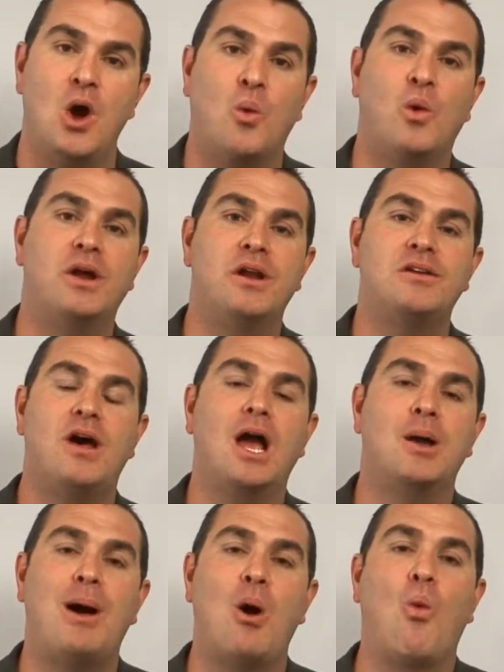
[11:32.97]
We're going to
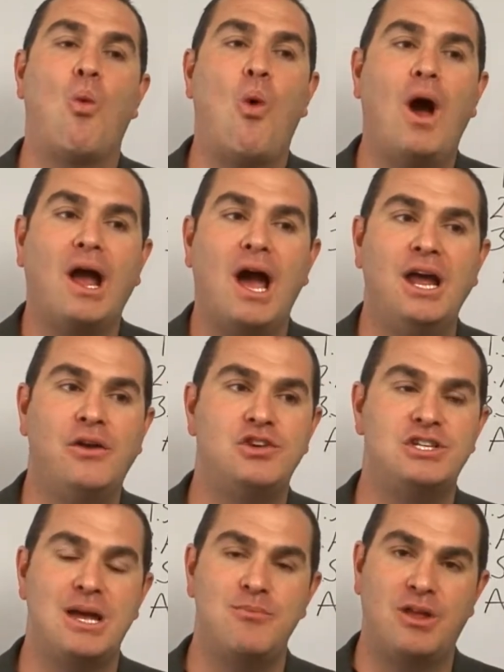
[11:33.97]
talk about what kind of
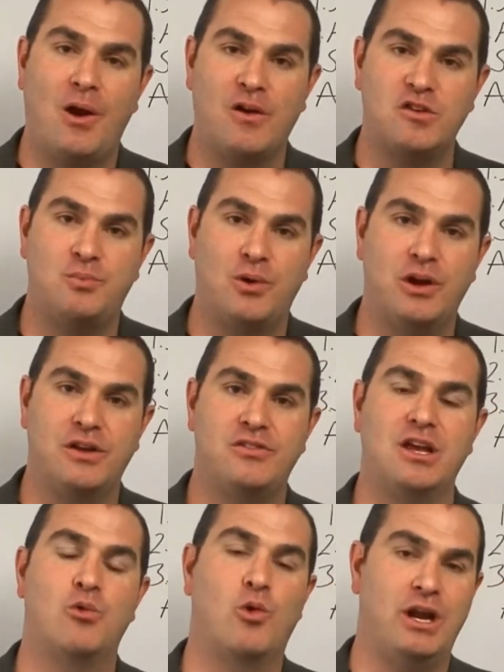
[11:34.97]
shame they're
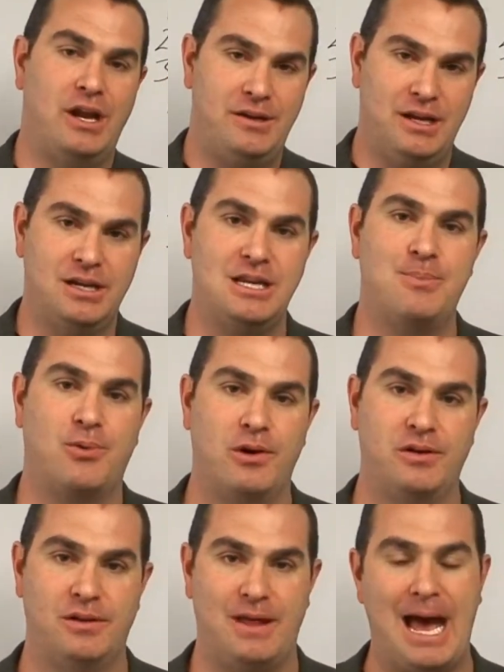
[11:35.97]
experiencing, and we're going to dig deeper
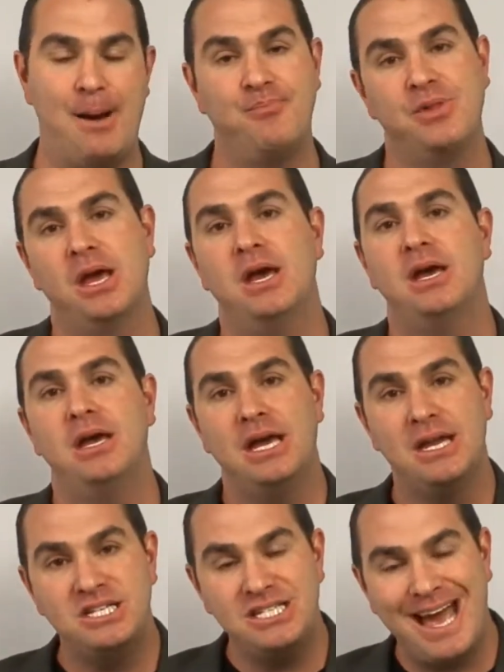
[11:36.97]
into that.
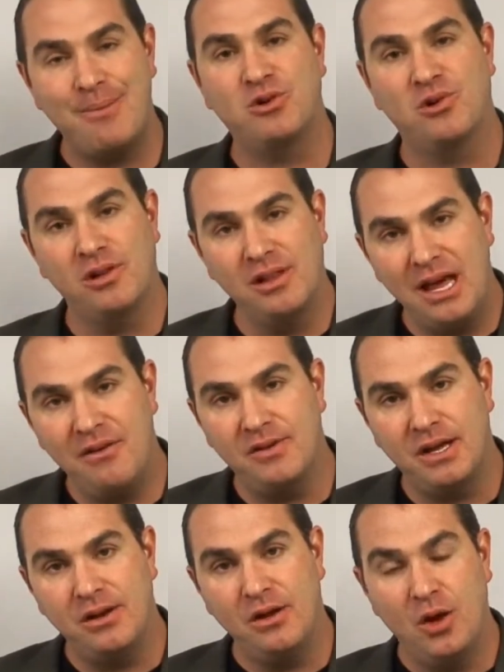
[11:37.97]
In chapter
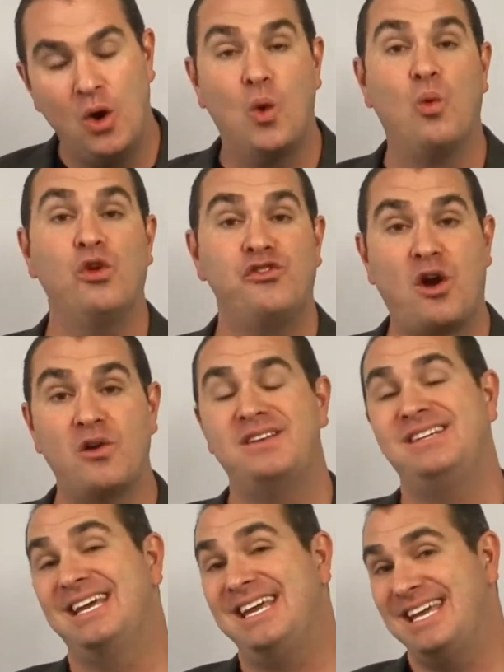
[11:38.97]
11, we'll
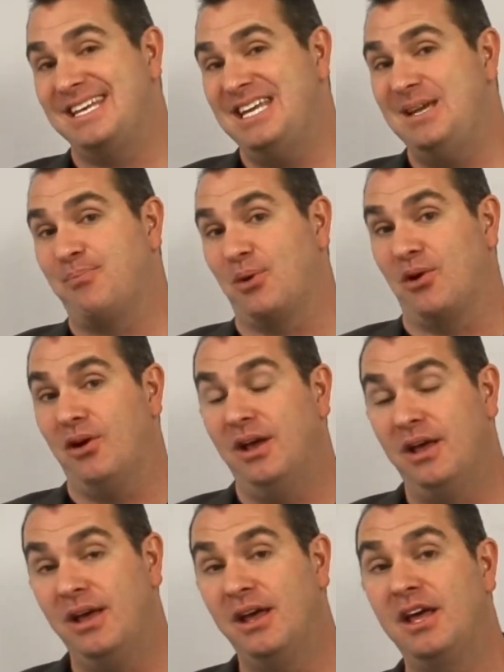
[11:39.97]
start digging deeper
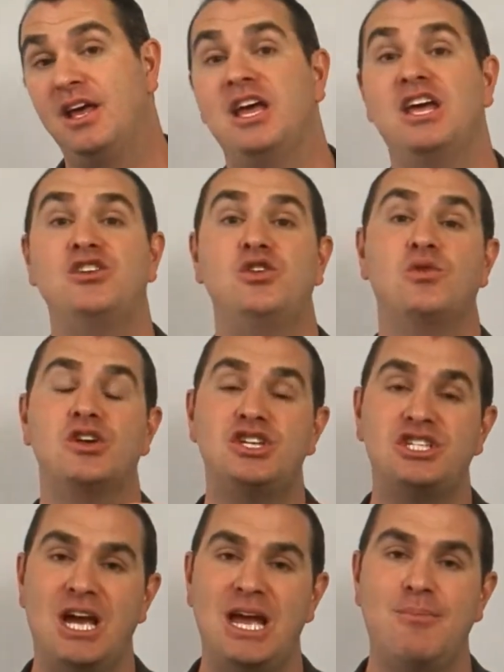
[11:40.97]
into the
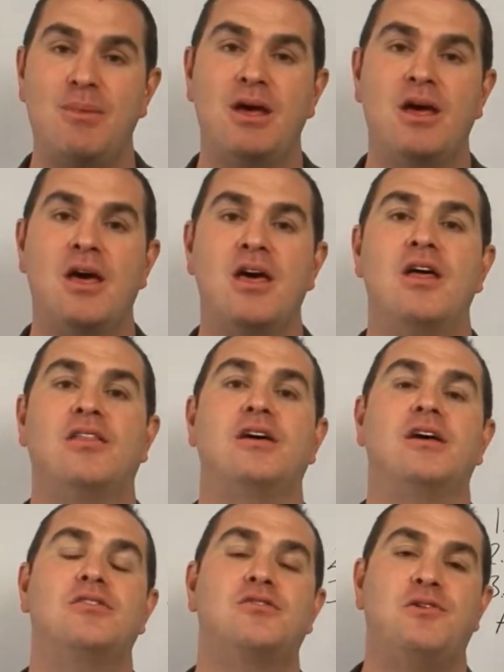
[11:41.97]
shame
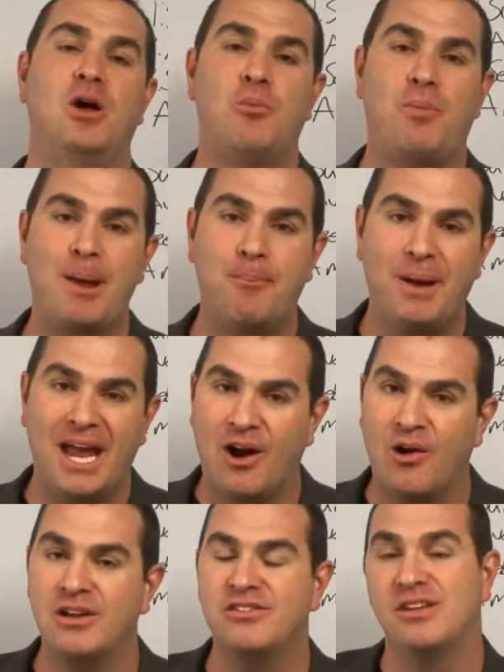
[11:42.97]
that is felt by
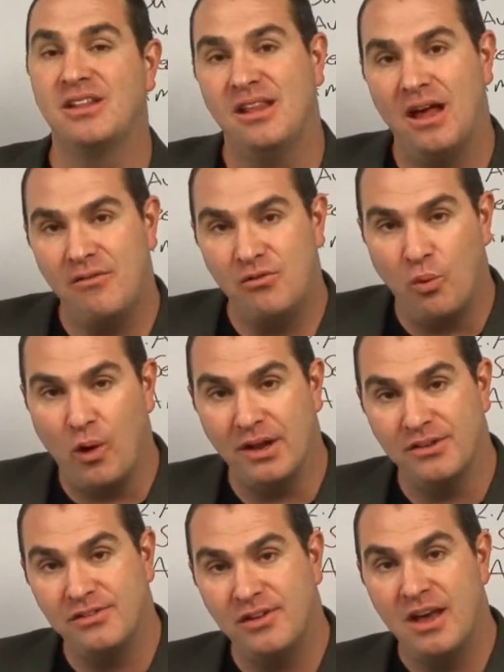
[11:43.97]
parents and loved
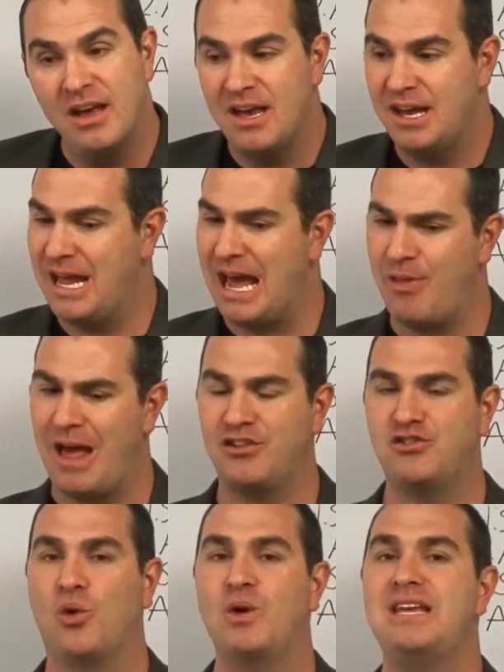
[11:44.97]
ones, and how that
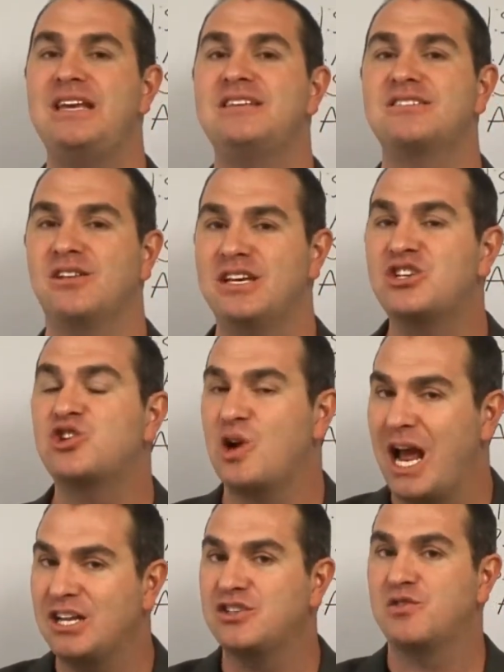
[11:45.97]
so easily
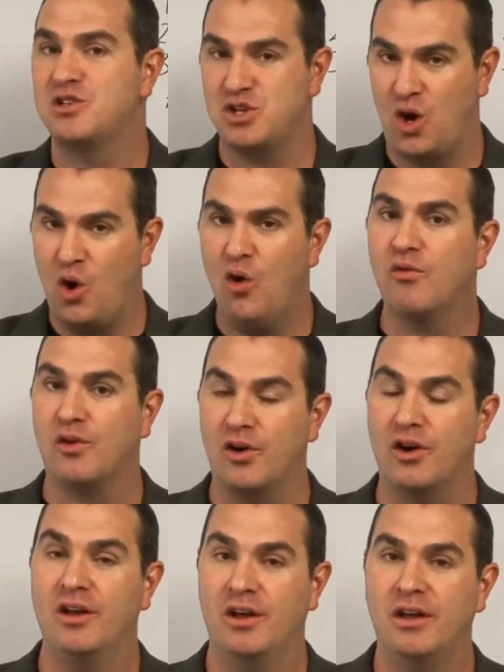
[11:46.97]
transfers over